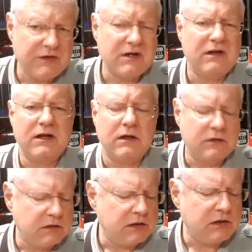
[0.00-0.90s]
I'd like a
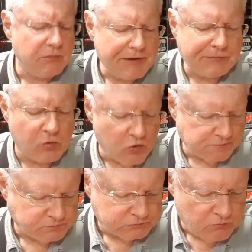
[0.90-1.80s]
little bit more
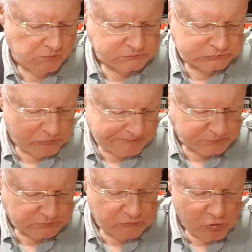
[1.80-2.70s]

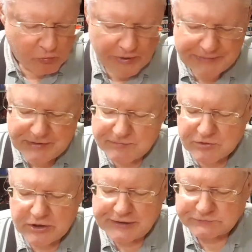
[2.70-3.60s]
white pepper
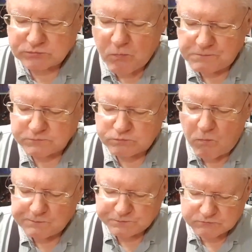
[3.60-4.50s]
on it,
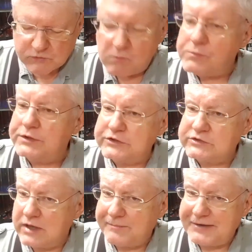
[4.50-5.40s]
but it is
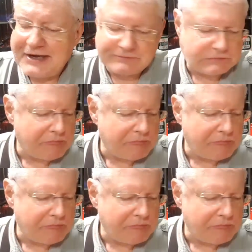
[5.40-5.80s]
not bad.